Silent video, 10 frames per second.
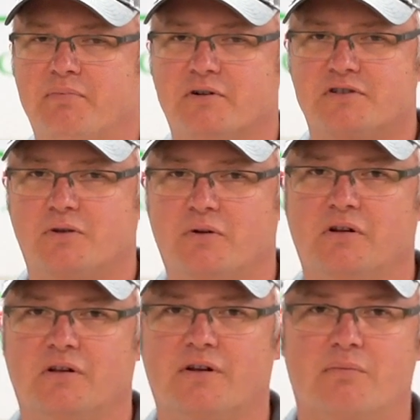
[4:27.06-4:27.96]
up your
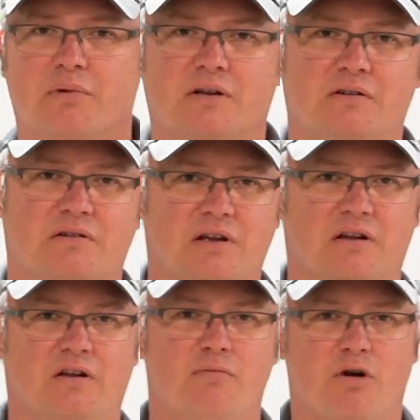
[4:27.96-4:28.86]
soil a little bit, get
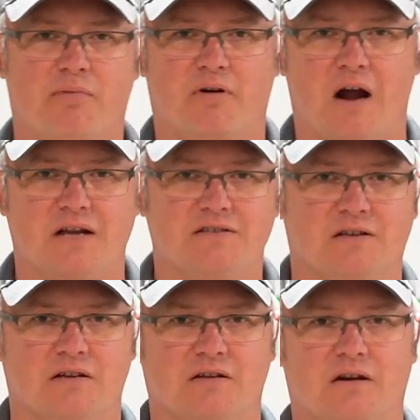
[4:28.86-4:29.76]
a little more
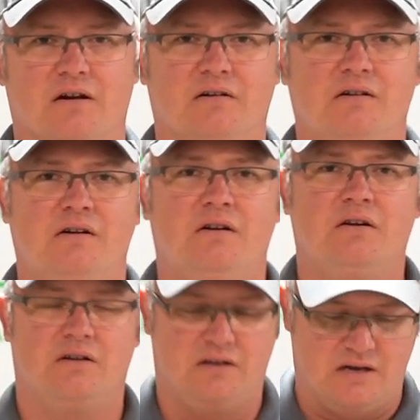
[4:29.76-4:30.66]
porosity.
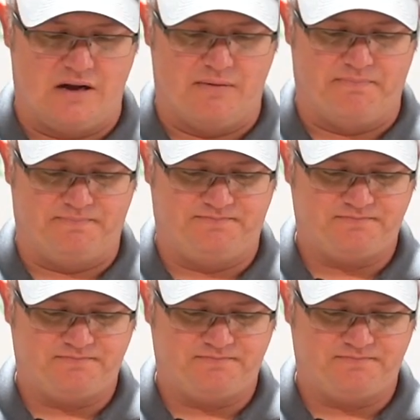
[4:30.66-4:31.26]
So